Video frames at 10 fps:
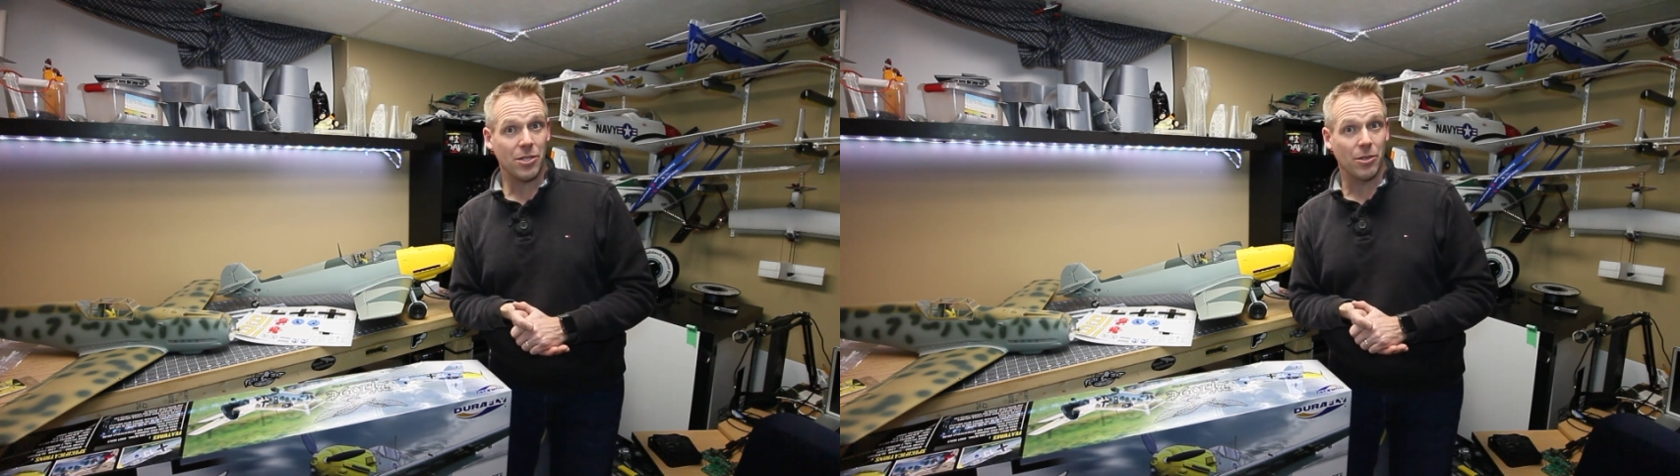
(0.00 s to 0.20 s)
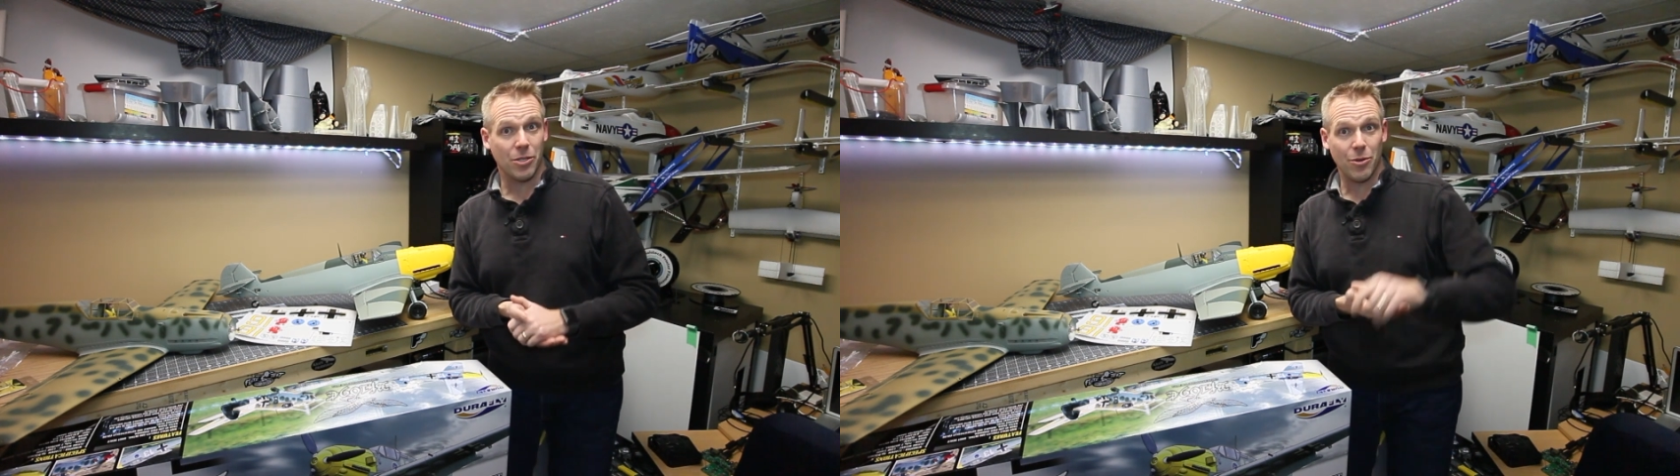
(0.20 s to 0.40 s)

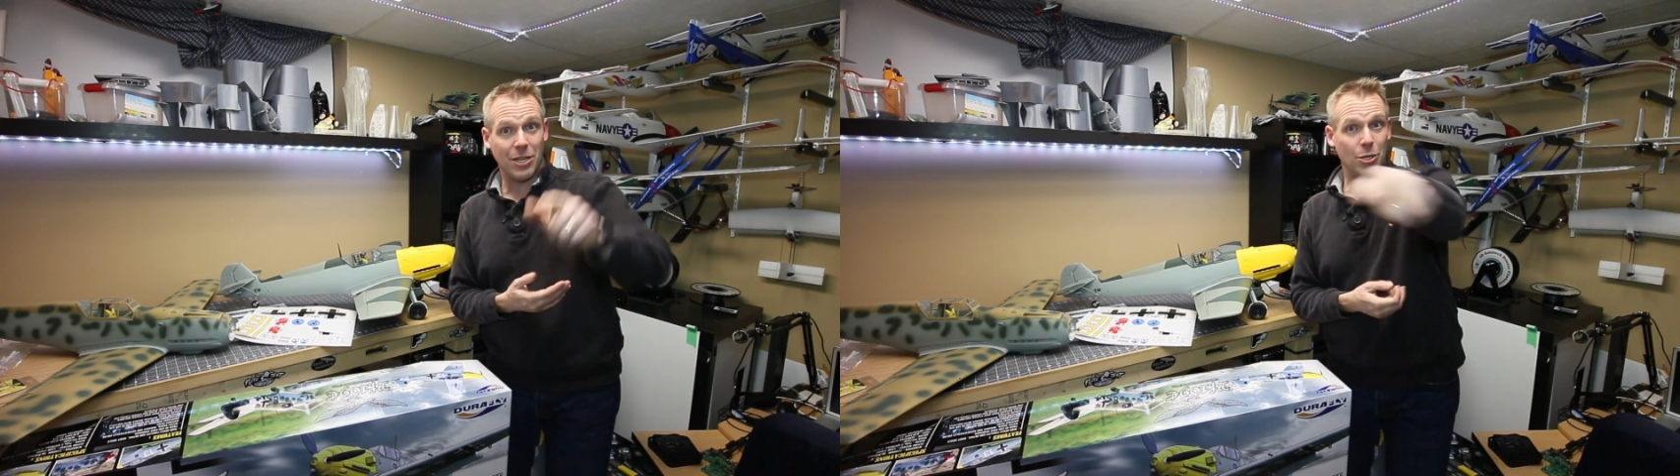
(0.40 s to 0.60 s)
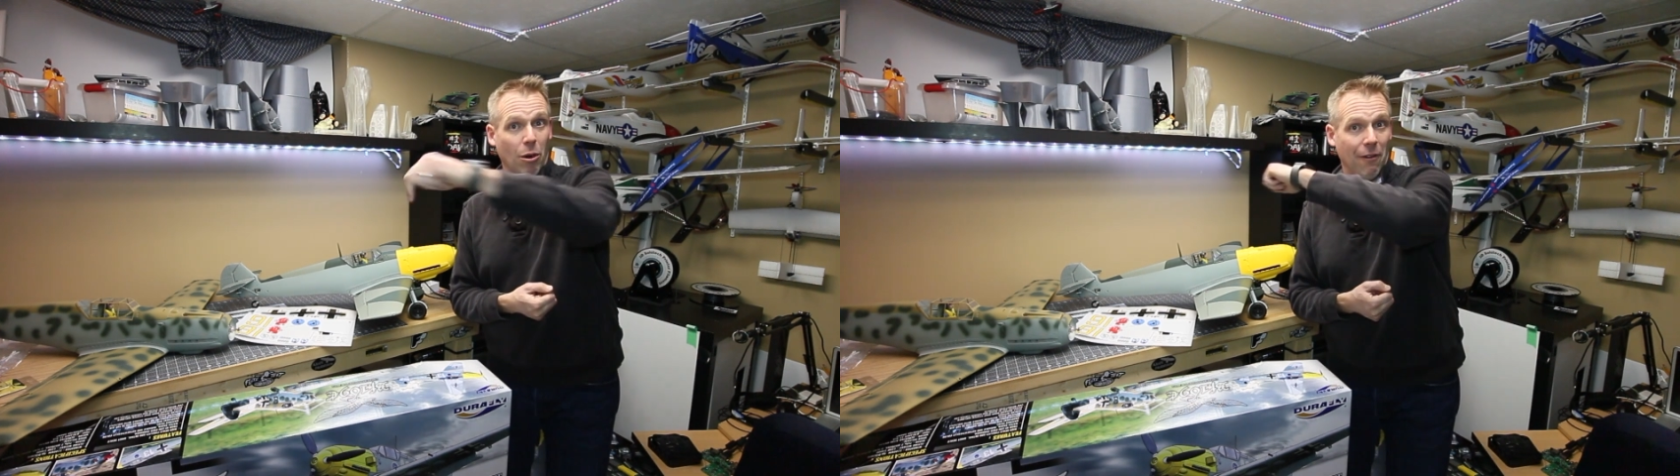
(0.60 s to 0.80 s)
So tune
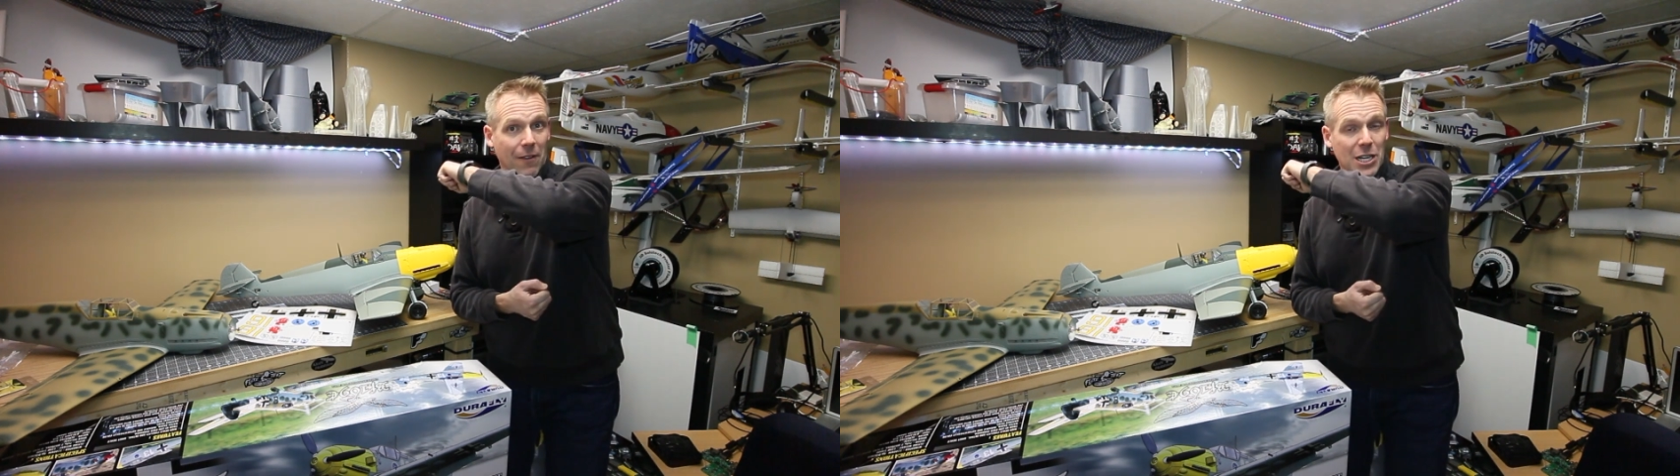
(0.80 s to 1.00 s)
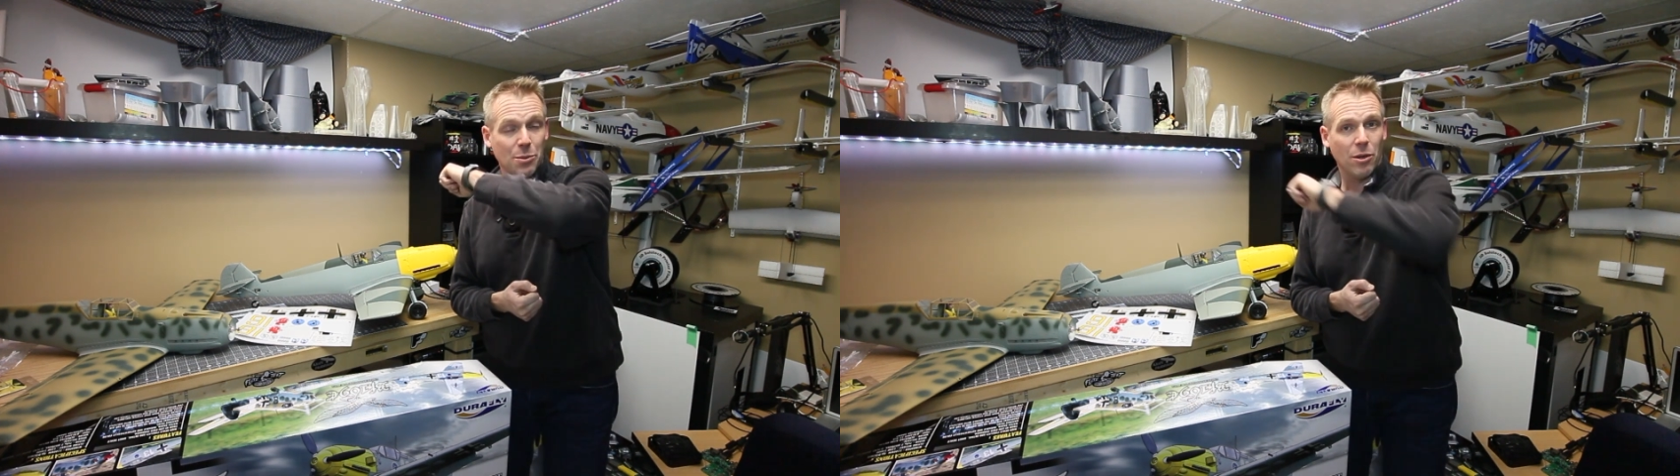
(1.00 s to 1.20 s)
into our
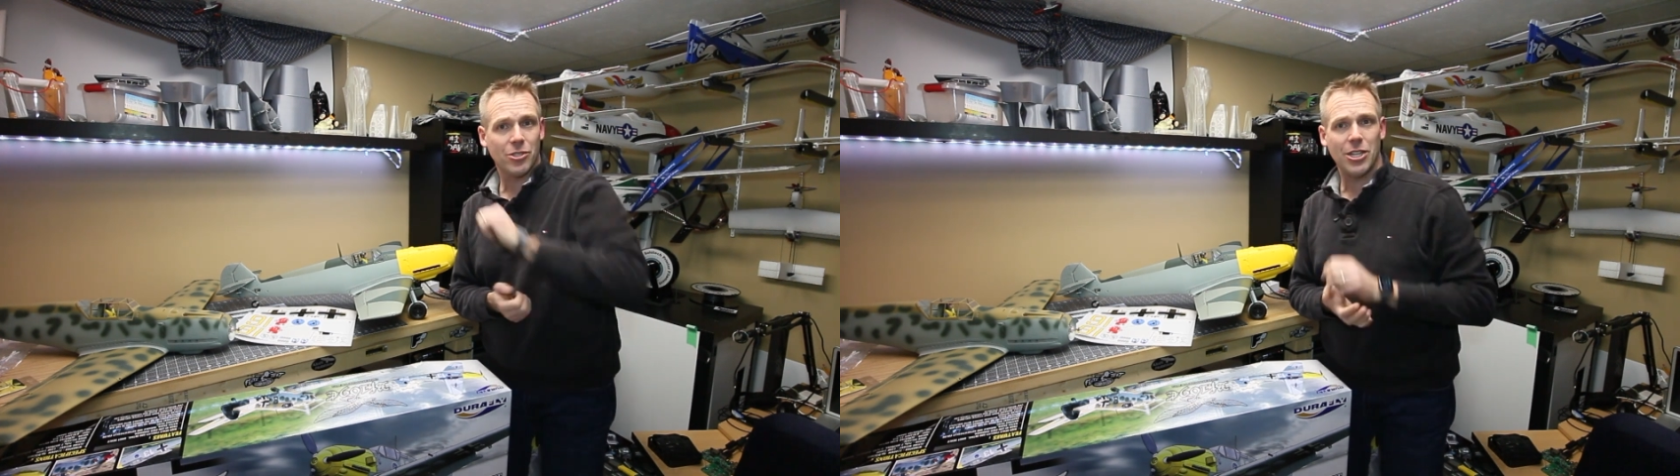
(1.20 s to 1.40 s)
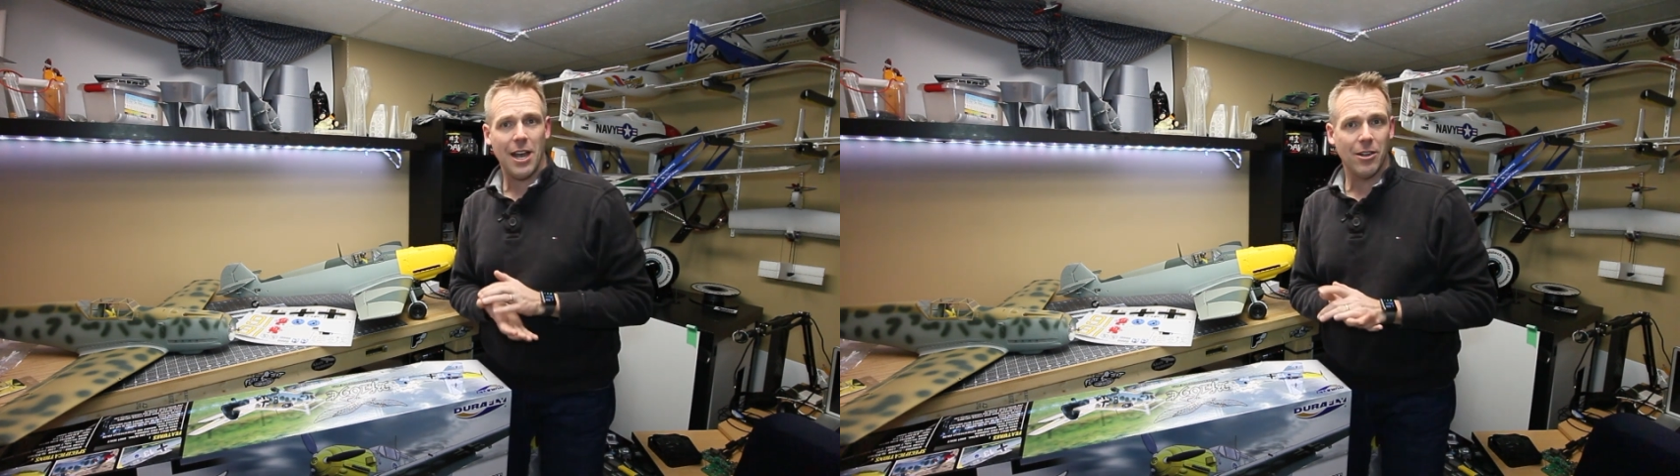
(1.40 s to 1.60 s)

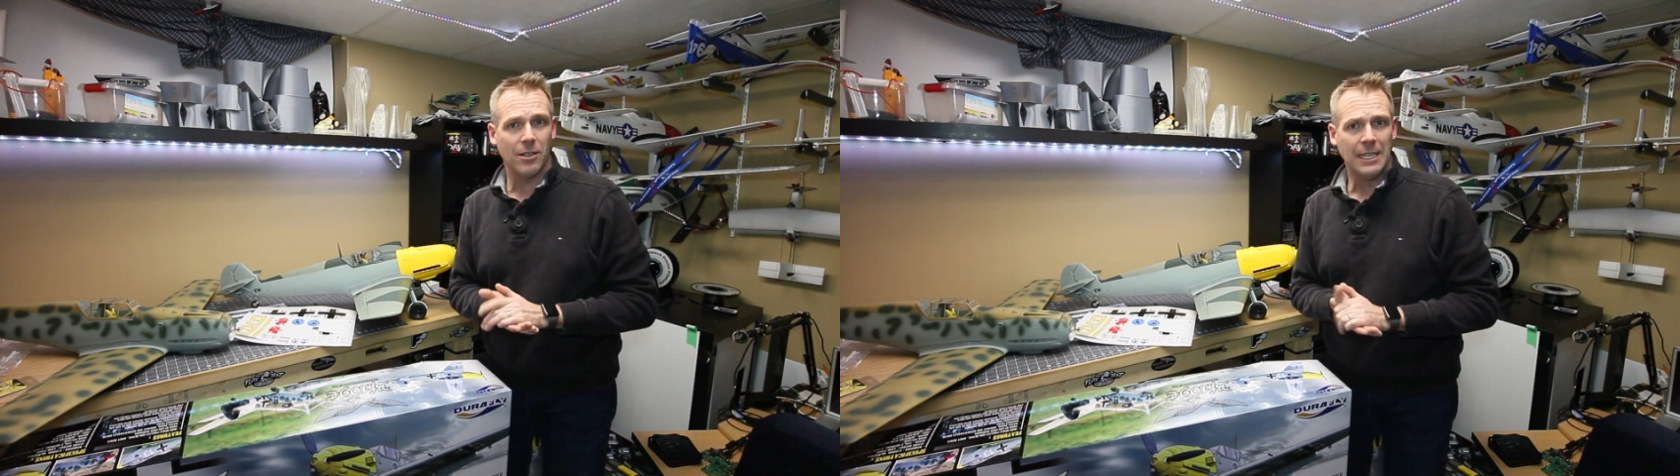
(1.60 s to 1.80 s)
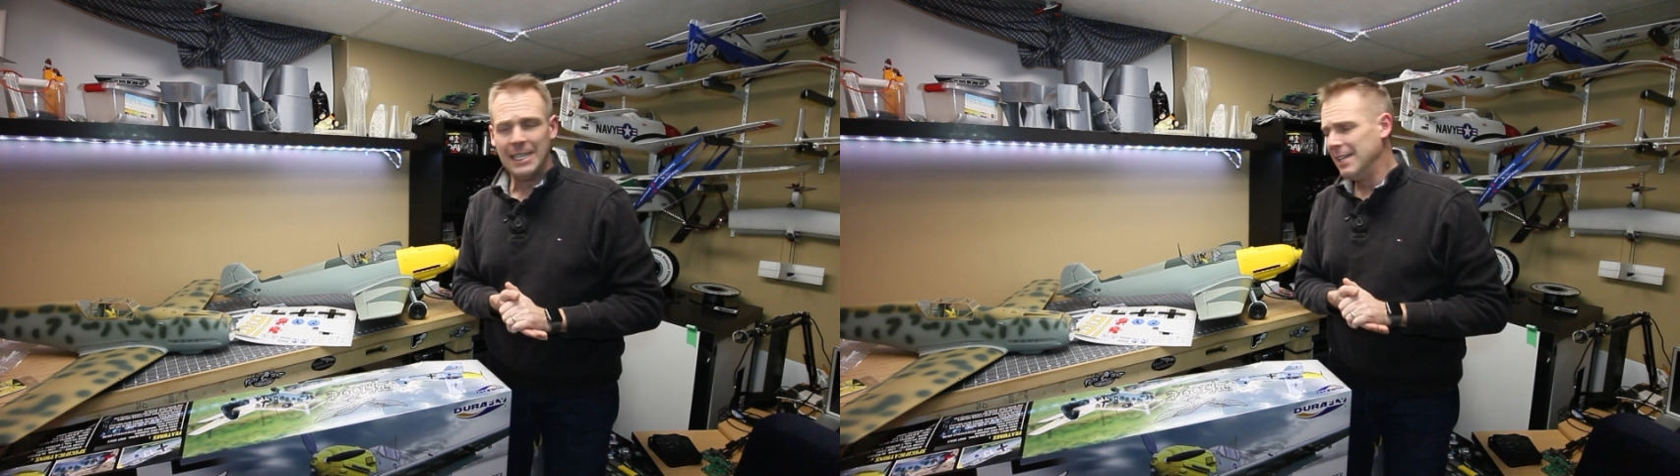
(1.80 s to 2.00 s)
Facebook channel